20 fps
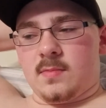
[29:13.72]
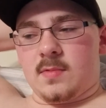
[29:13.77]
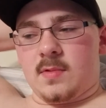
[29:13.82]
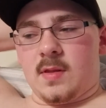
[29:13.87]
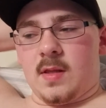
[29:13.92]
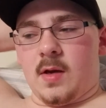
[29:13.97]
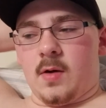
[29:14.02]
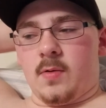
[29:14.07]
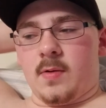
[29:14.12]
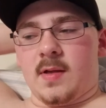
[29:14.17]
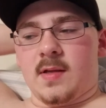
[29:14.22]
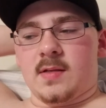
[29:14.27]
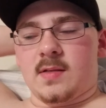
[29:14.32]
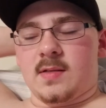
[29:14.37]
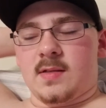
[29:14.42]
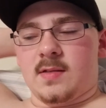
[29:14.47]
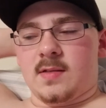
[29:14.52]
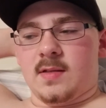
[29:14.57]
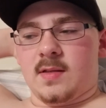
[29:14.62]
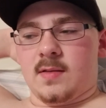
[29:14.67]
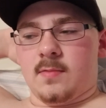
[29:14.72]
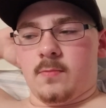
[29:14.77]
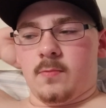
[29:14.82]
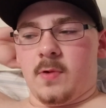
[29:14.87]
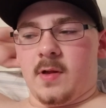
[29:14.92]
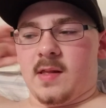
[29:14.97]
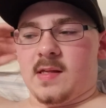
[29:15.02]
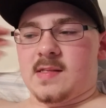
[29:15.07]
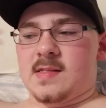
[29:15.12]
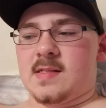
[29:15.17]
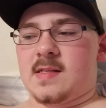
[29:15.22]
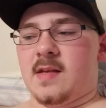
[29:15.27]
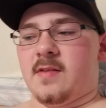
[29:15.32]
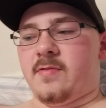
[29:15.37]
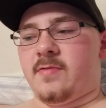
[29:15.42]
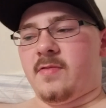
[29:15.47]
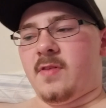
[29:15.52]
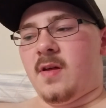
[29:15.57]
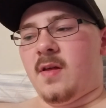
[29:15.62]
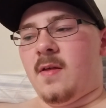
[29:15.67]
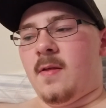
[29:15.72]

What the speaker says: they don't get really stiff.